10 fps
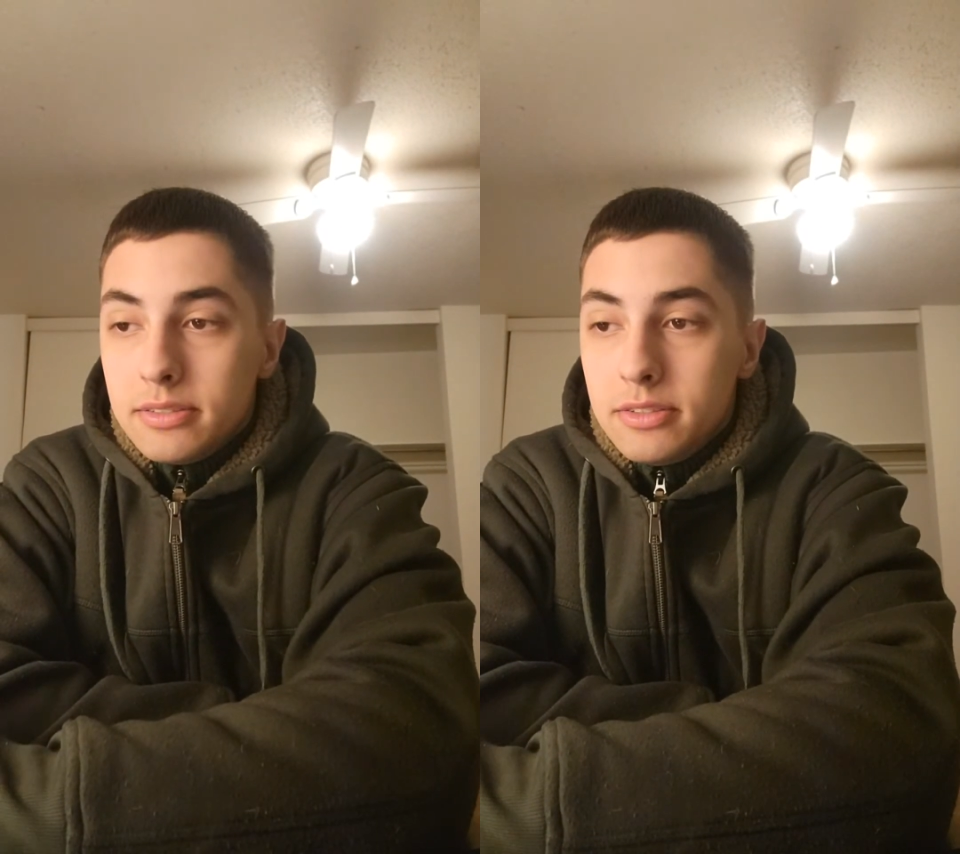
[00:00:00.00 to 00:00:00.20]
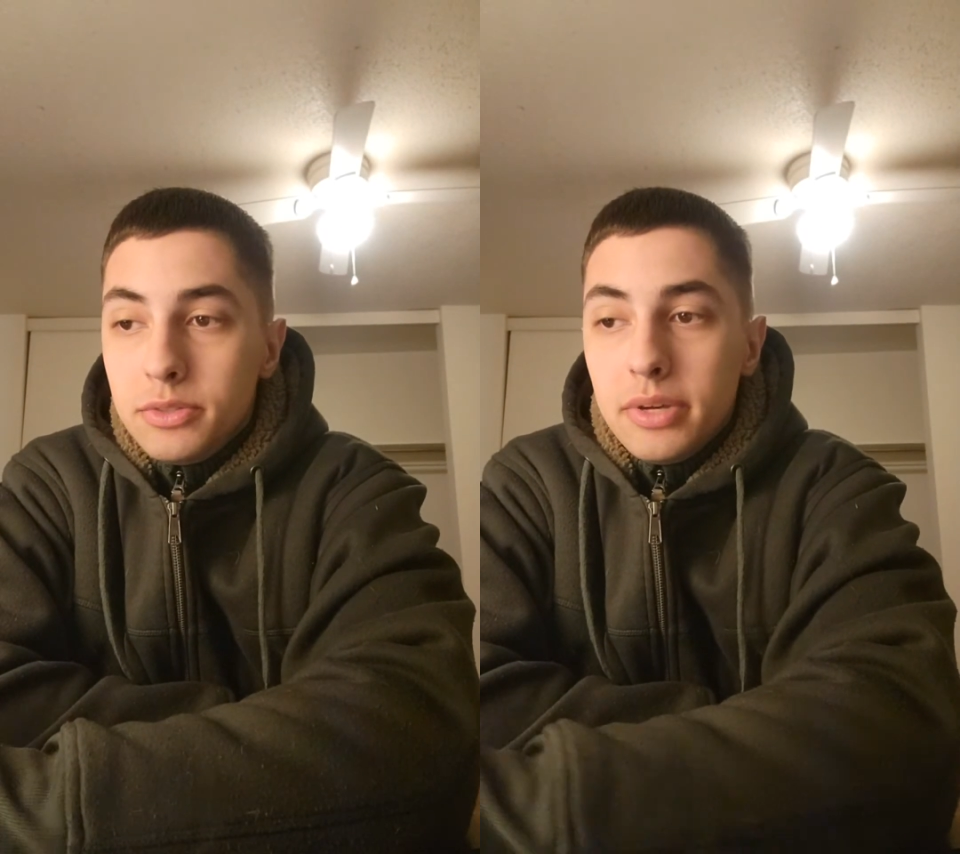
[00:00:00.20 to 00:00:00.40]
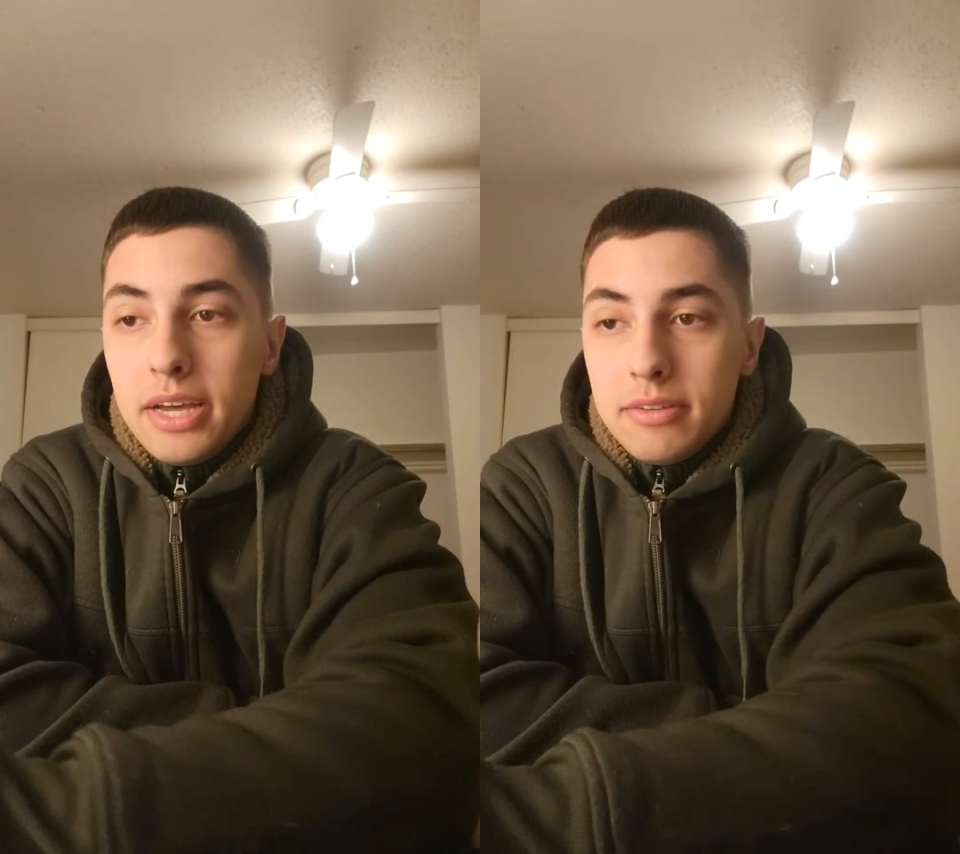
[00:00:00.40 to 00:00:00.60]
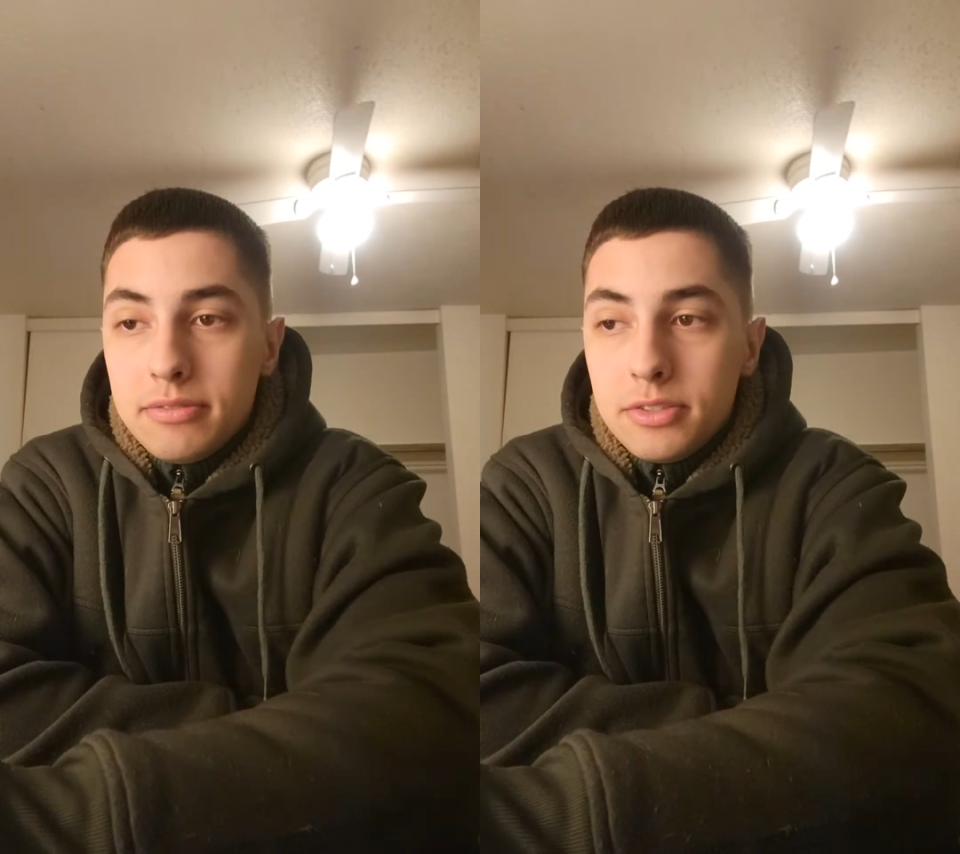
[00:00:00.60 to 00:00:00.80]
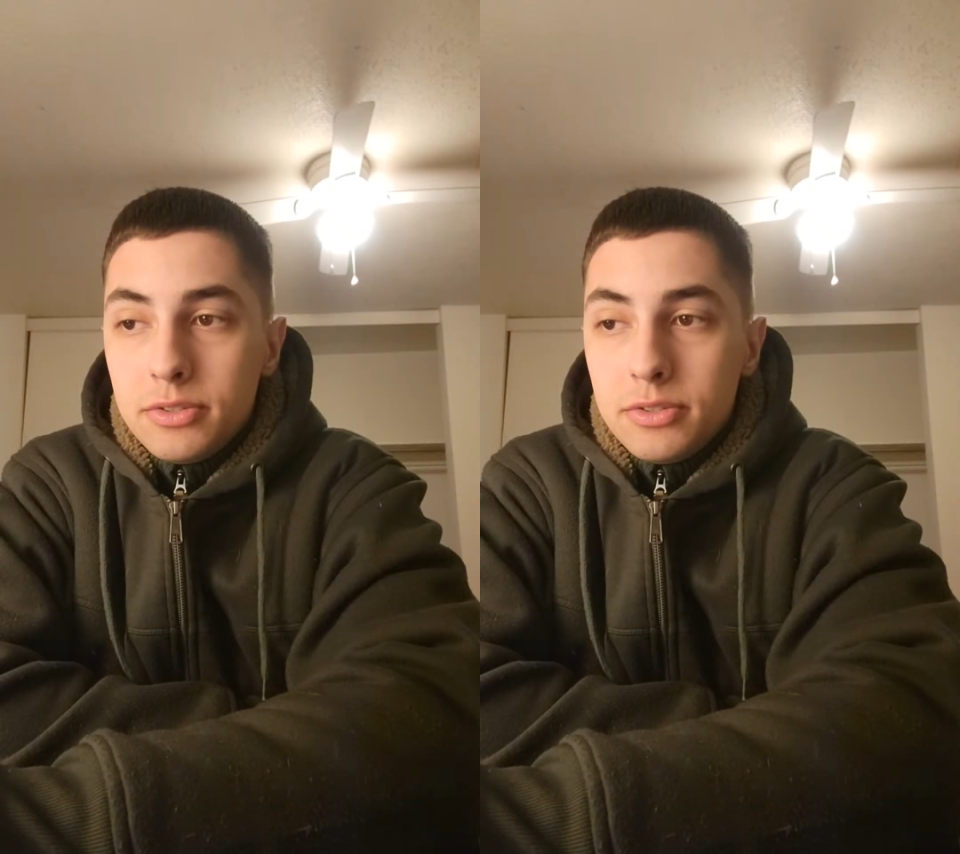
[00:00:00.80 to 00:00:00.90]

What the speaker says: you have